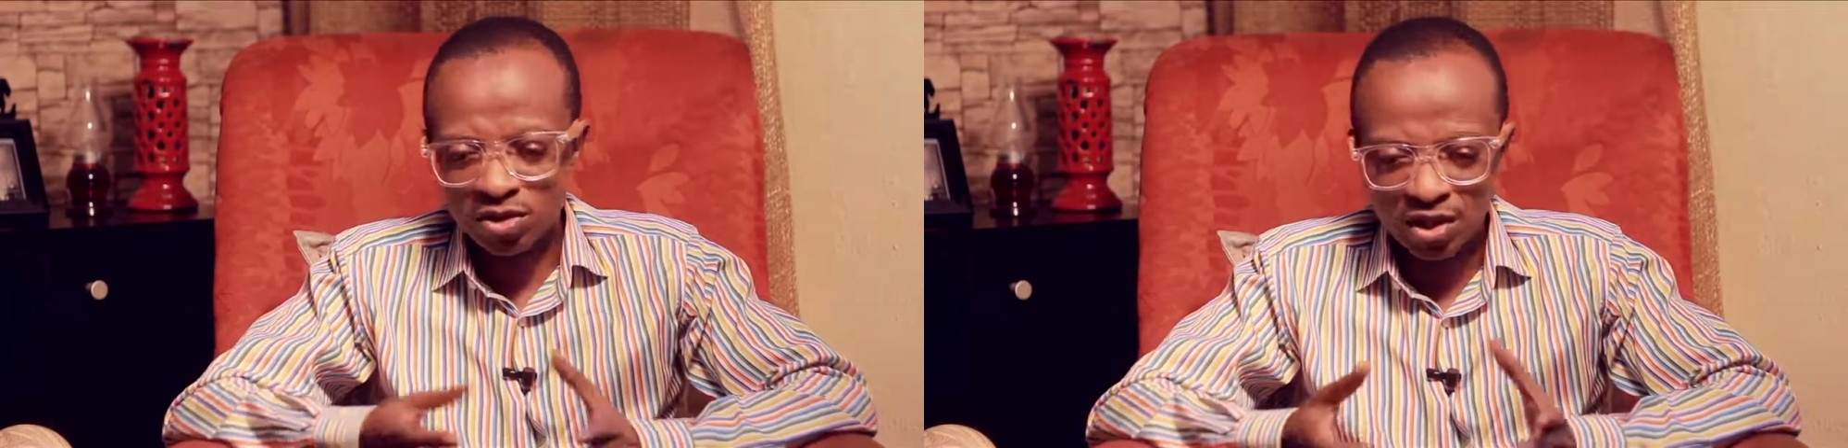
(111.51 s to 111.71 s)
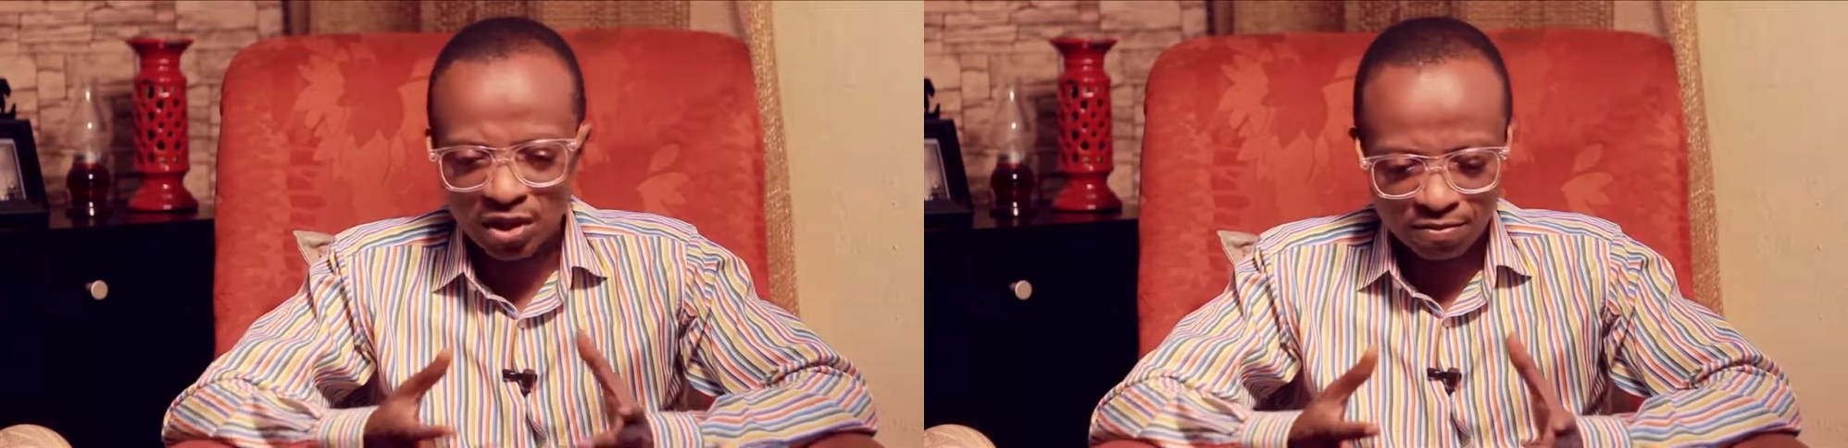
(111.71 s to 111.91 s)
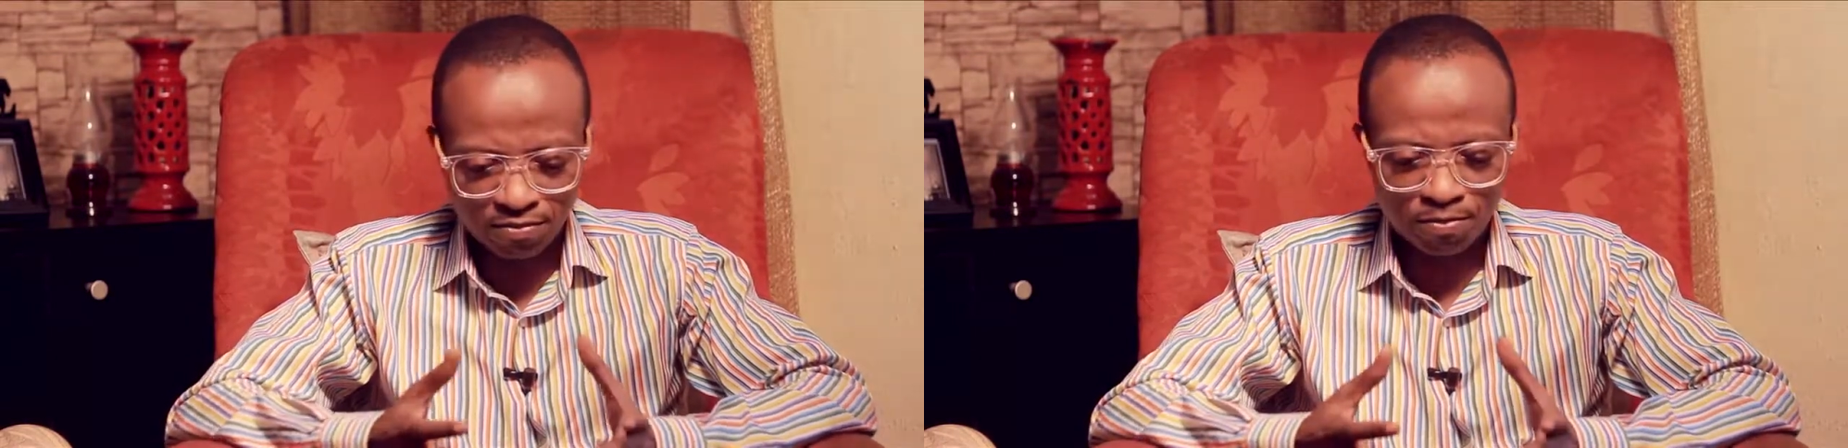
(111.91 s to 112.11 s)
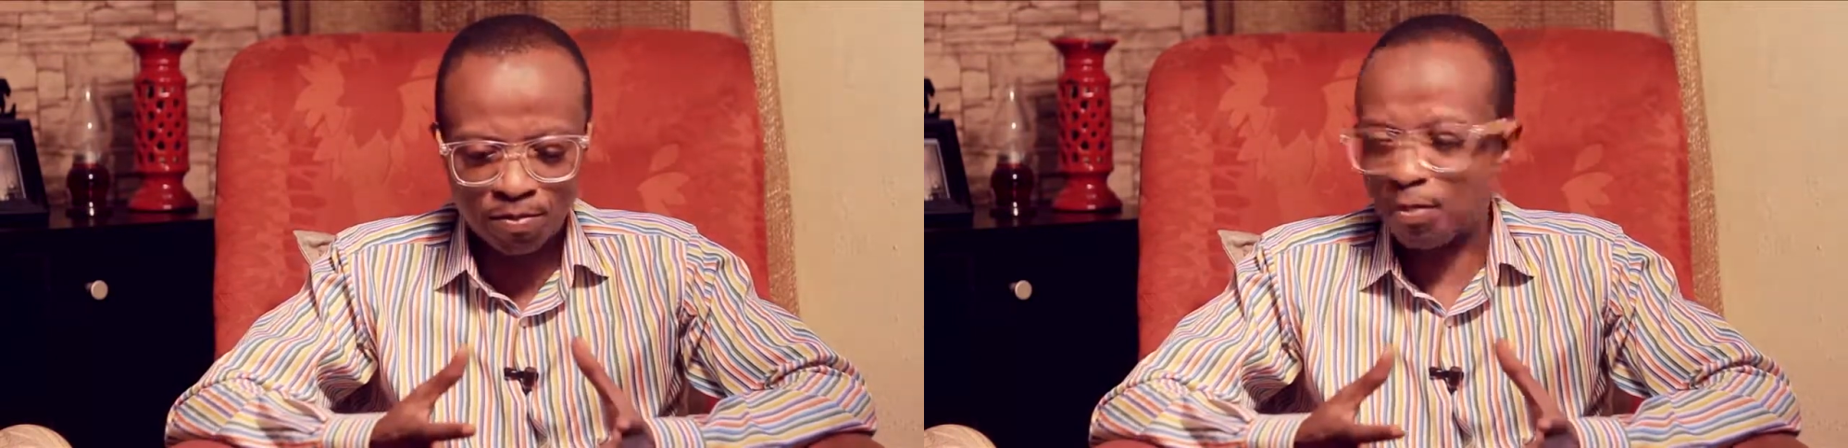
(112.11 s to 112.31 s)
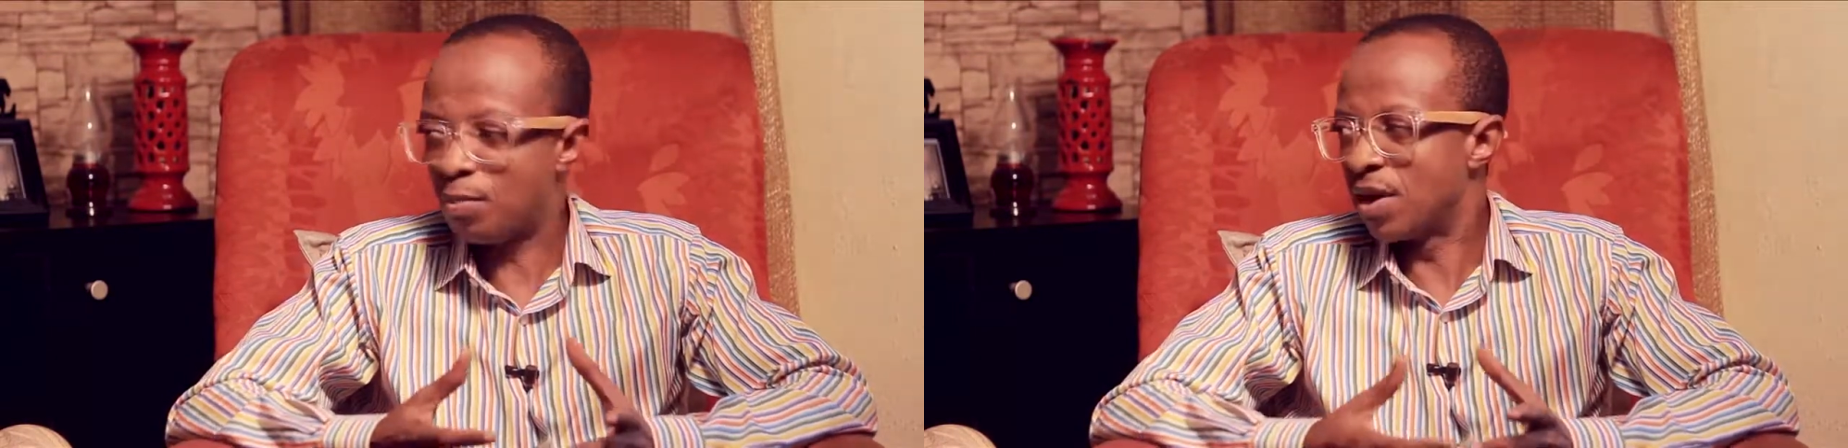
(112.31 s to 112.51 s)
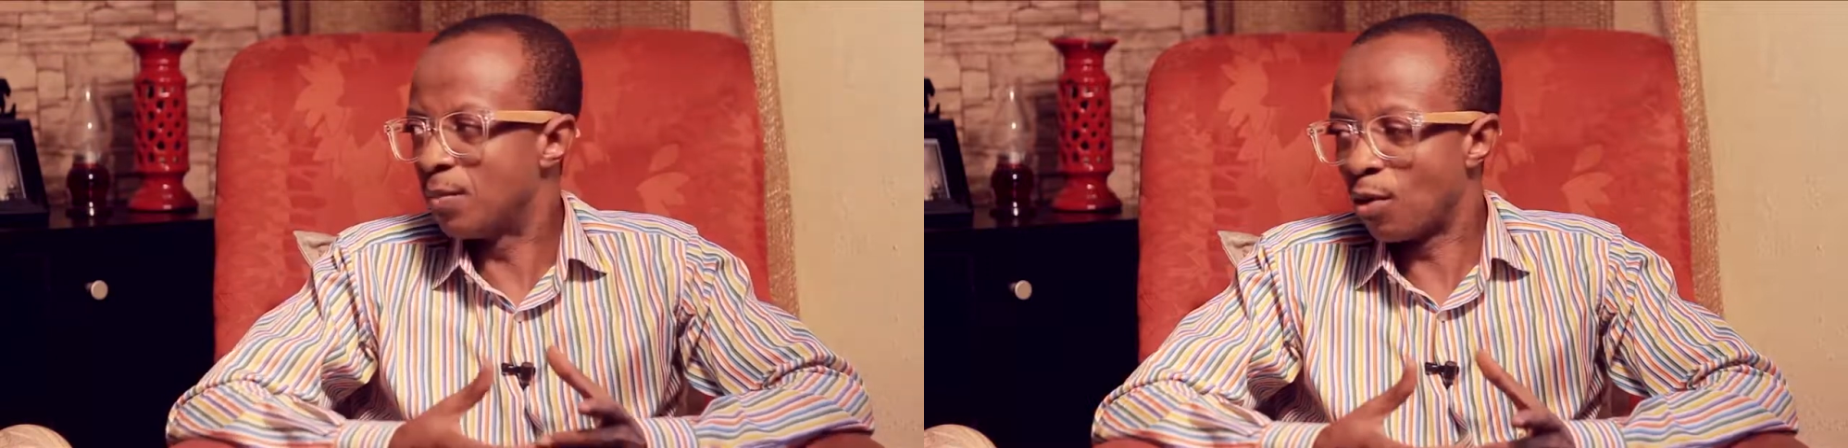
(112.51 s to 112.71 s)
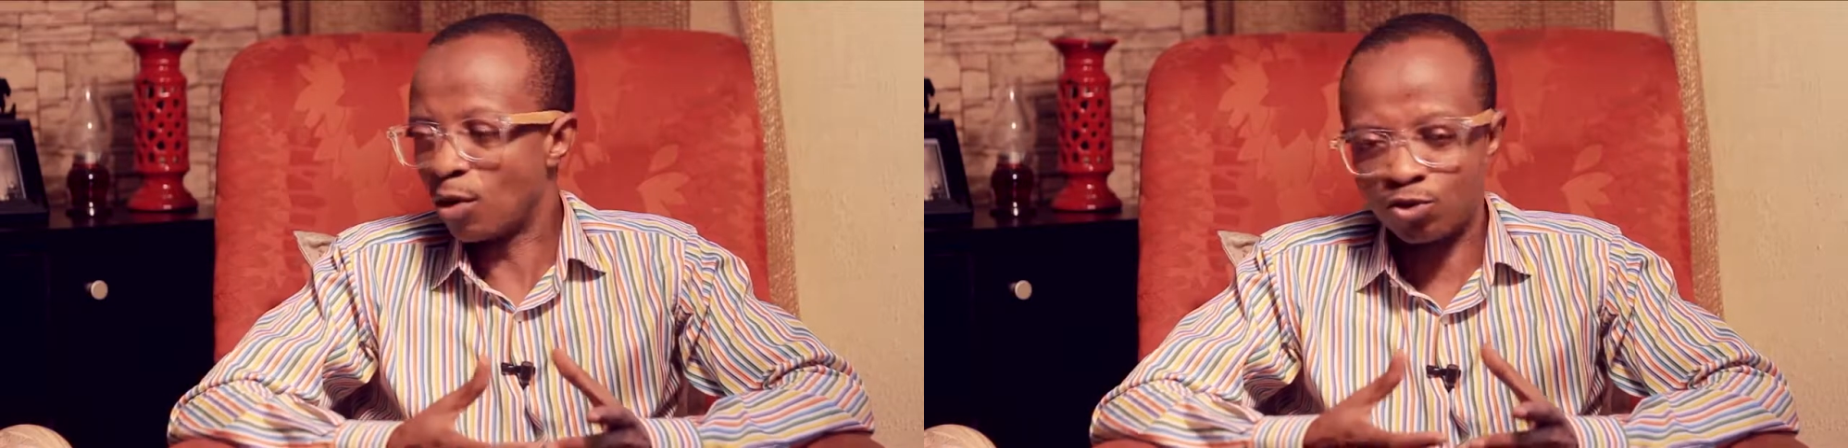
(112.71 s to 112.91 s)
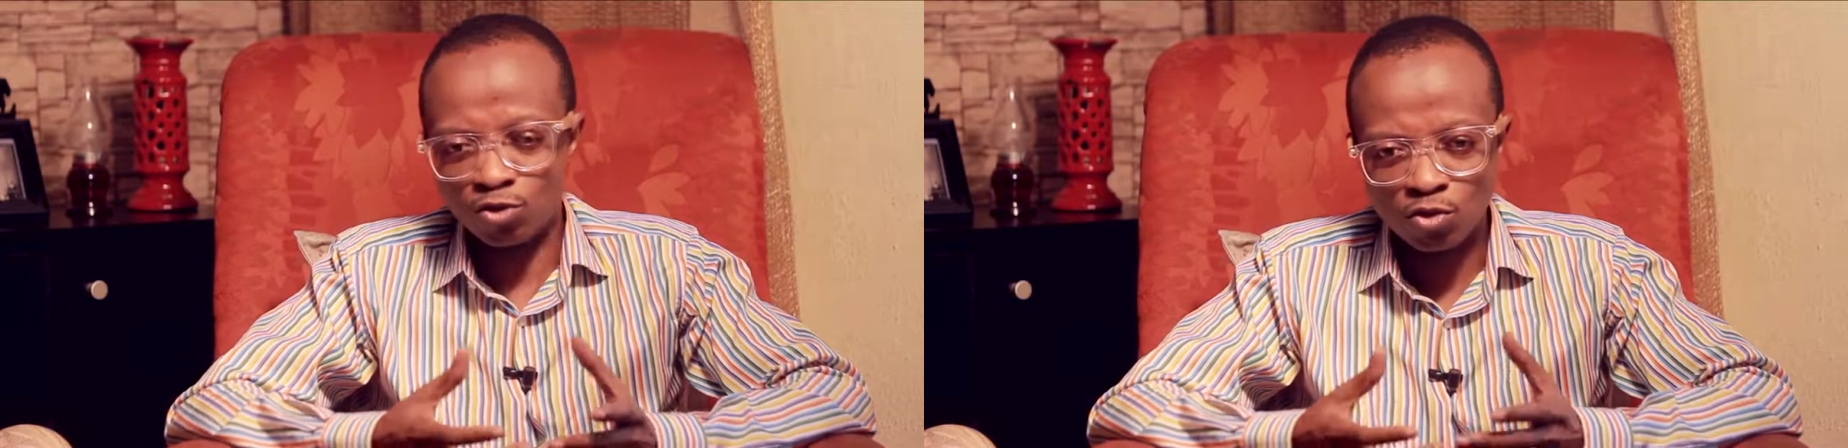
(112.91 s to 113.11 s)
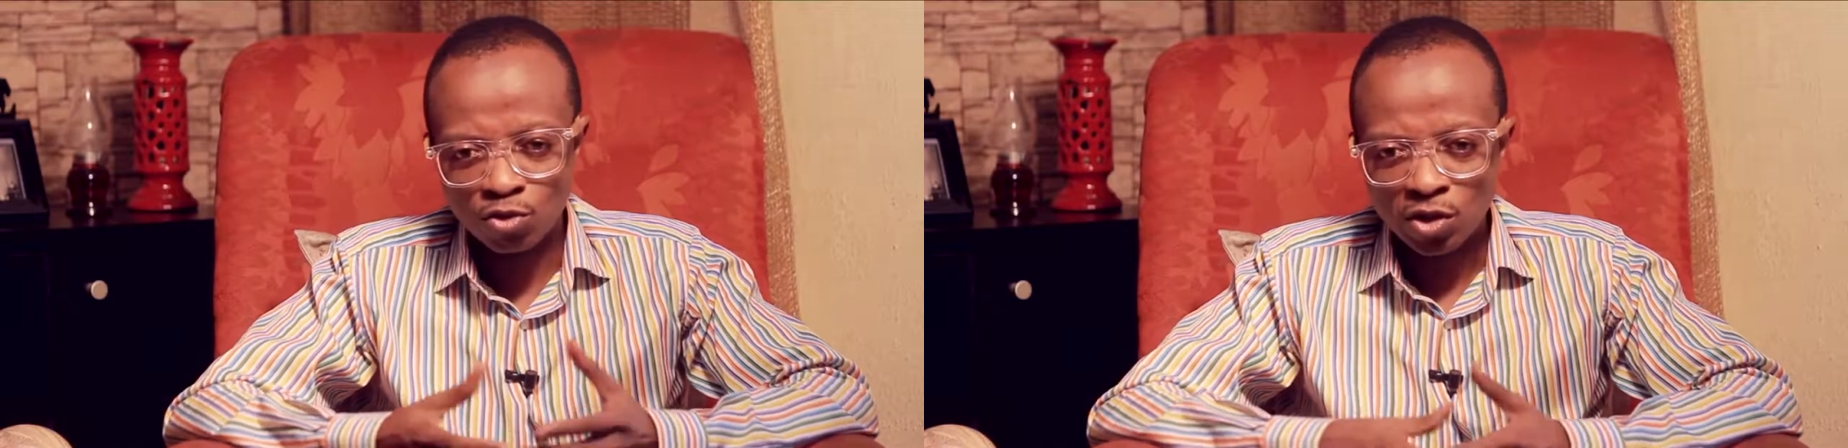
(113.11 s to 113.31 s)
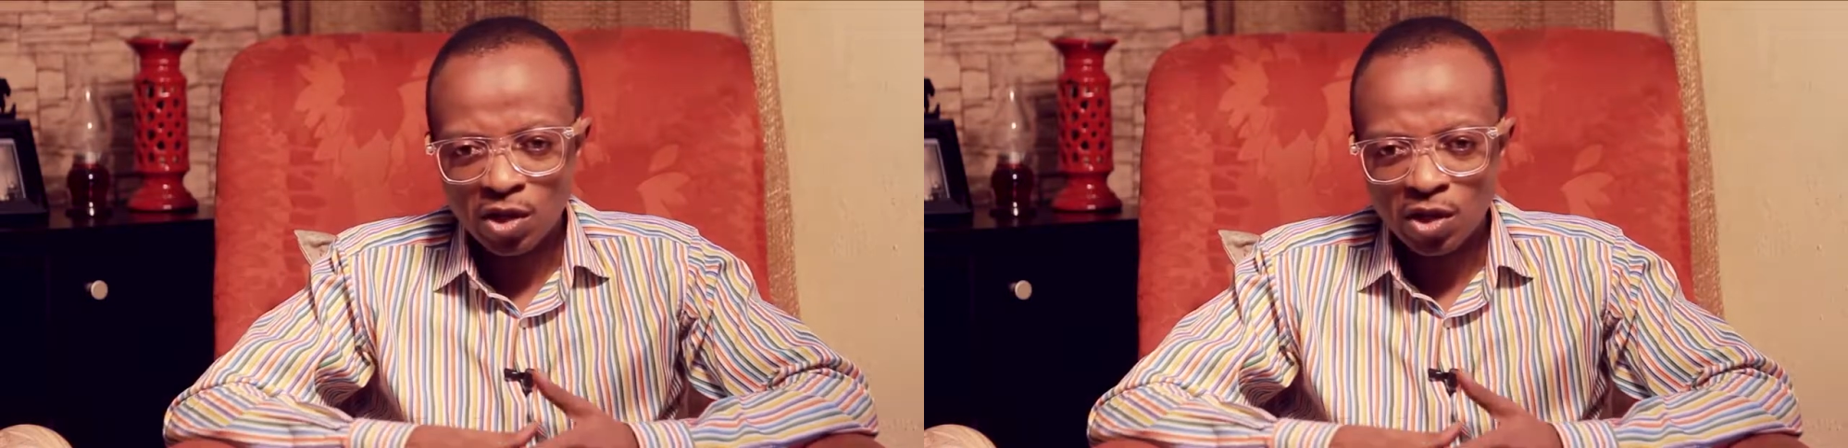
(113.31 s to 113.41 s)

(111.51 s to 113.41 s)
in the bottle,